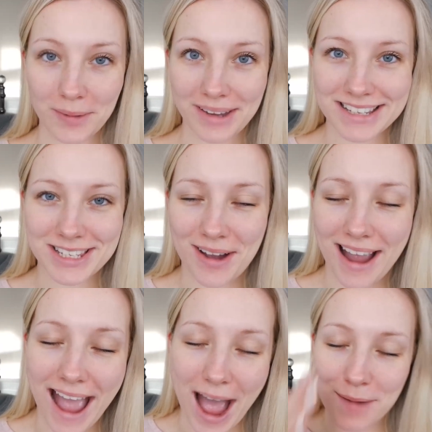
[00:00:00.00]
Okay, so
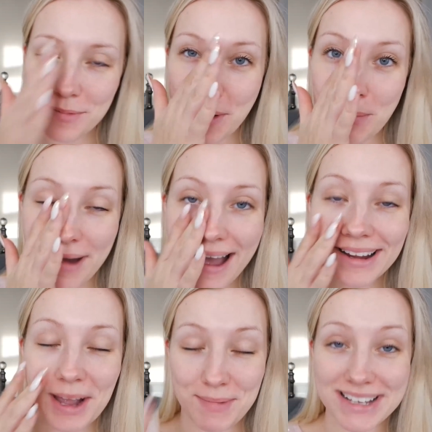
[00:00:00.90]
I am
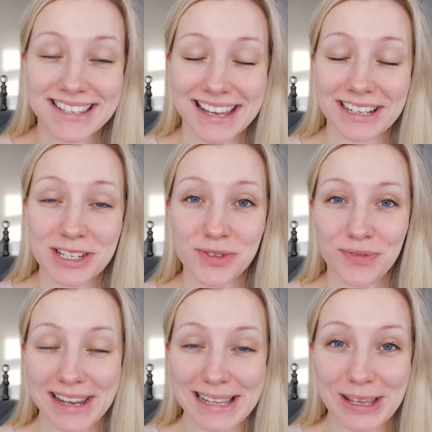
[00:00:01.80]
back, and my skin is
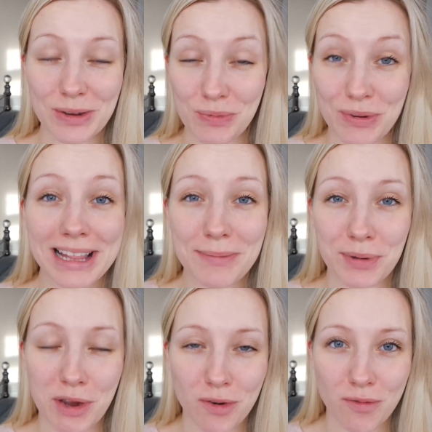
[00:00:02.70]
feeling really
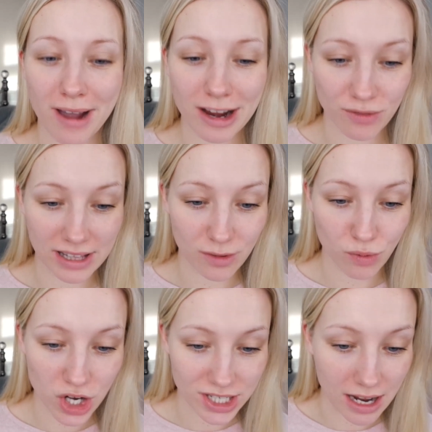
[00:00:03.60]
purified, really
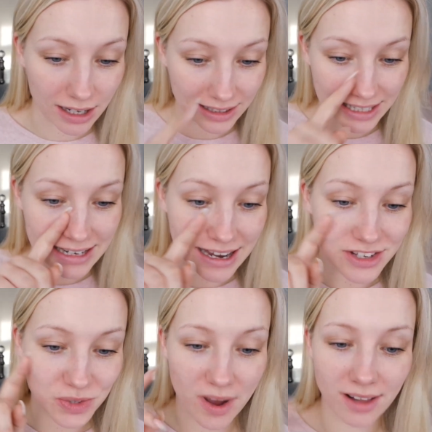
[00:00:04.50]
fresh and clean
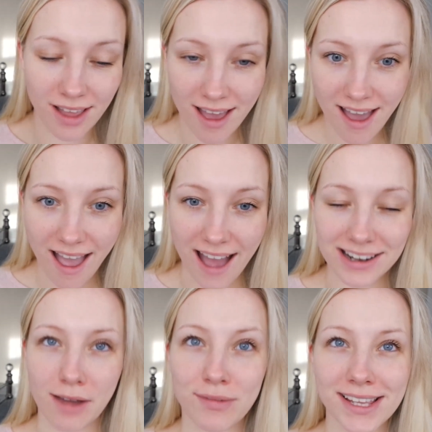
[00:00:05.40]
as well.
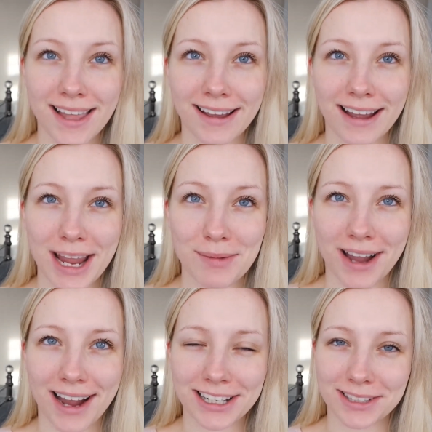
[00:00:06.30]
And I feel like I've
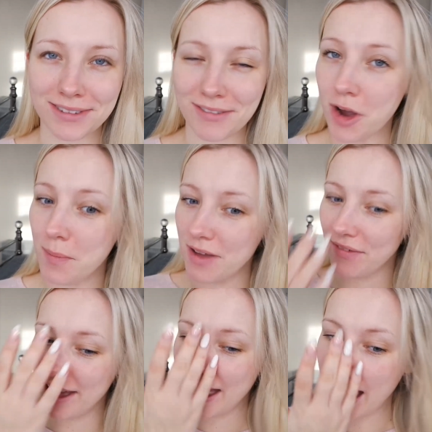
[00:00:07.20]
got a bit
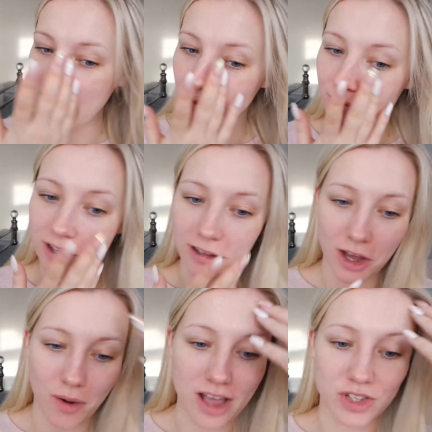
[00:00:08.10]
of a healthy
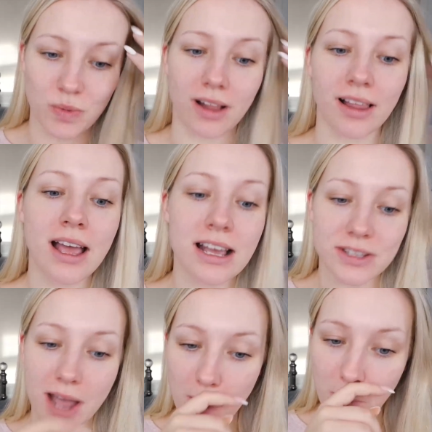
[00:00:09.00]
glow as well.
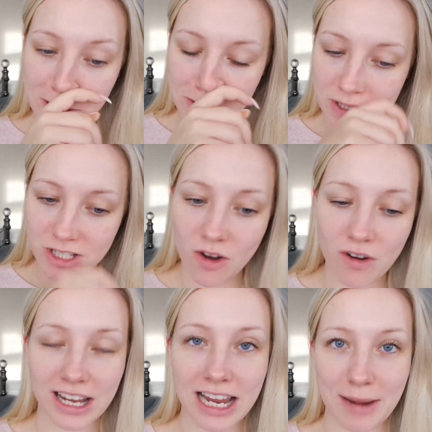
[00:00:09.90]
So I was just
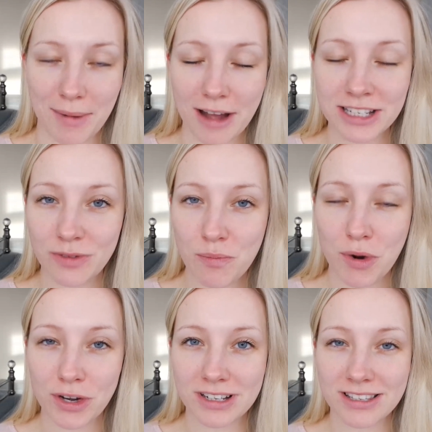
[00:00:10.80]
talking about different
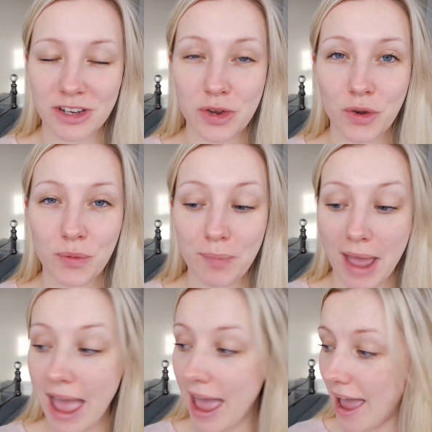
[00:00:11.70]
products that you could
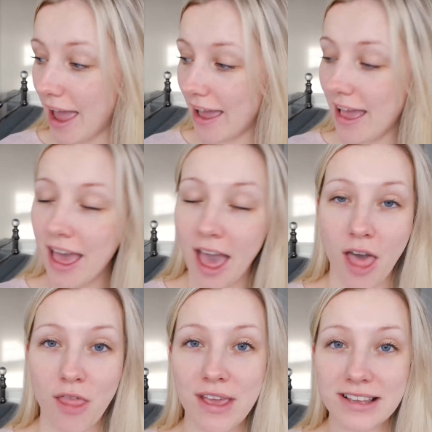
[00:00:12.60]
pair
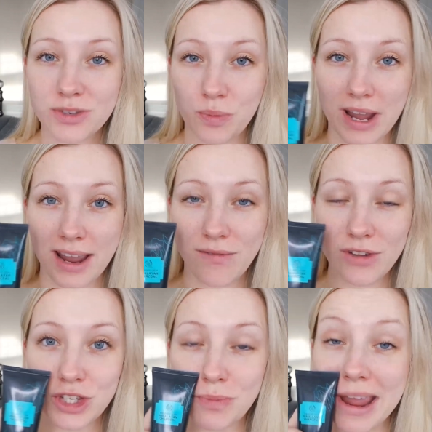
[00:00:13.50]
this
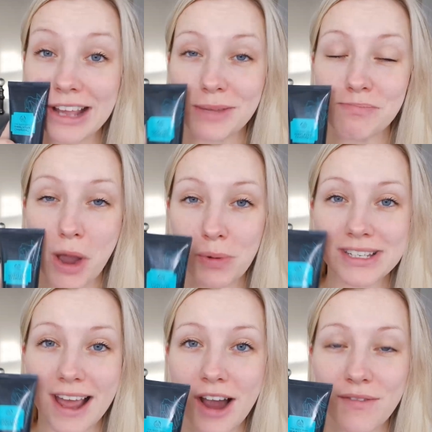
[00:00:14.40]
with to make the
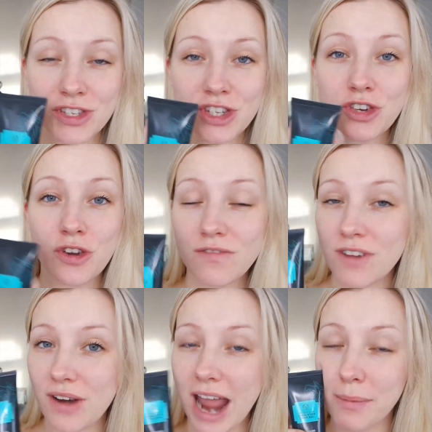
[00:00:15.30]
most out of it. So you could
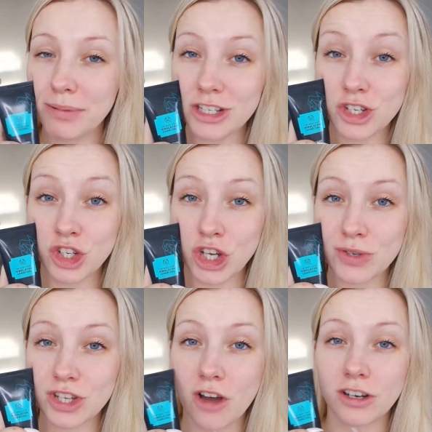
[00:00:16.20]
very happily just
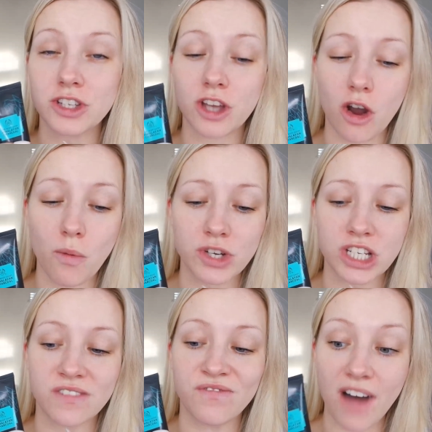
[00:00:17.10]
use it on its own, which
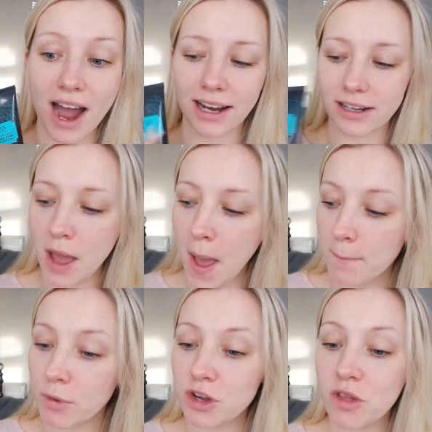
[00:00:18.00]
is fine,
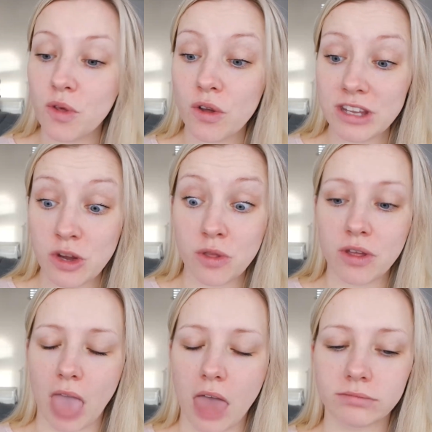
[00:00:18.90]
but you don't you
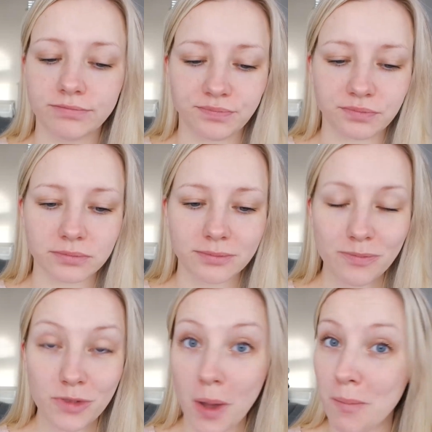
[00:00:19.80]
d
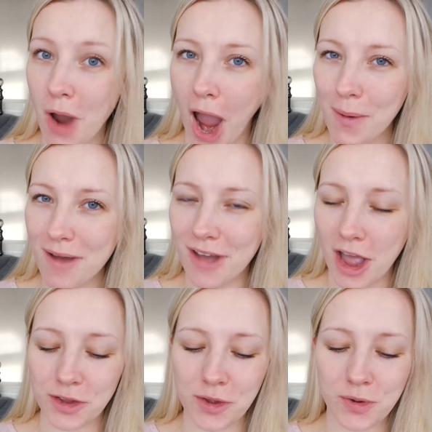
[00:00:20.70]
But
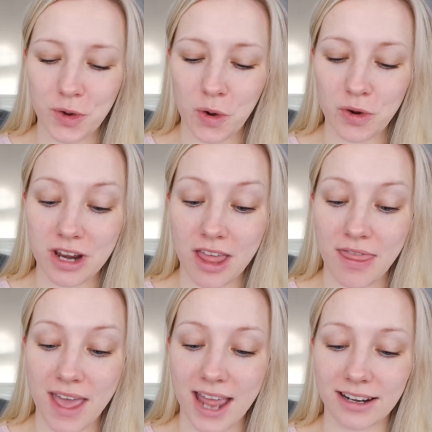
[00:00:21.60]
however, you could
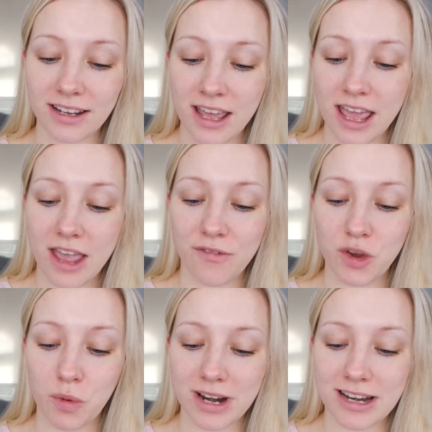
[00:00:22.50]
then, if
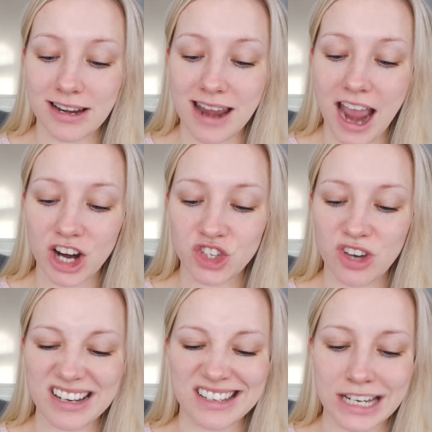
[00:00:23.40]
you wanted an
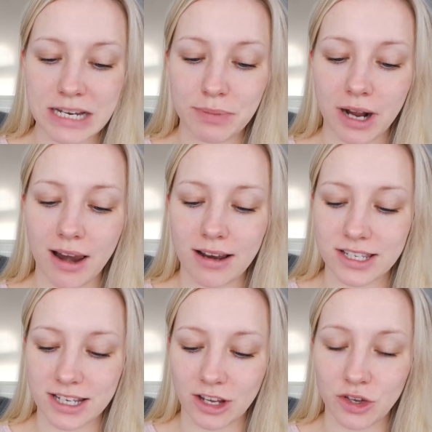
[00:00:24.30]
extra deep
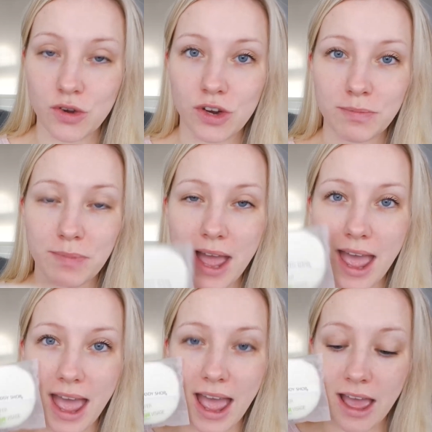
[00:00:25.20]
cleansing, you could
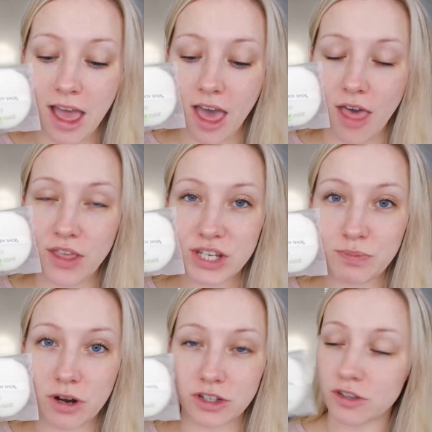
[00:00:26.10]
pair this
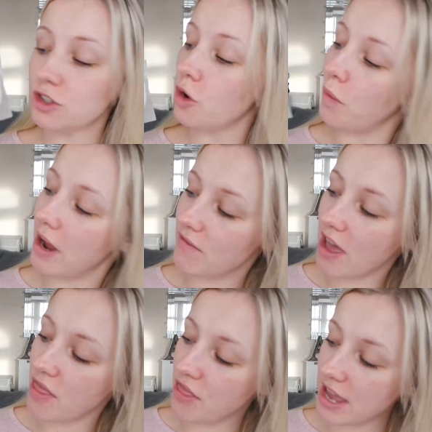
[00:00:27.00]
product
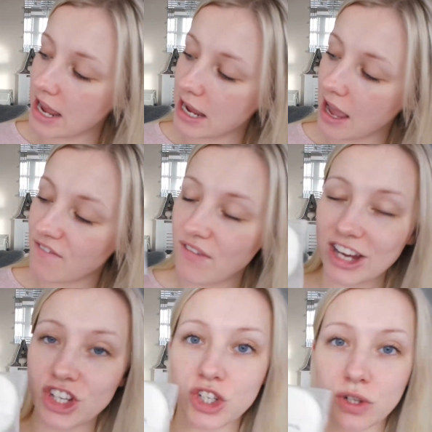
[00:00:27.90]
with the
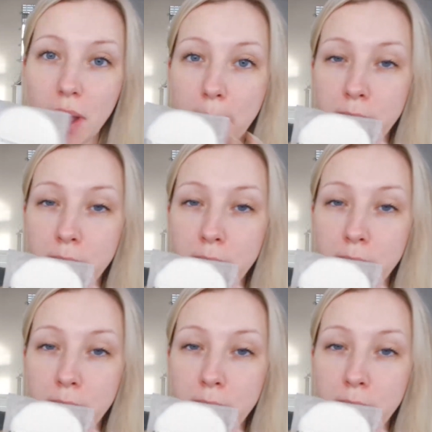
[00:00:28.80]
facial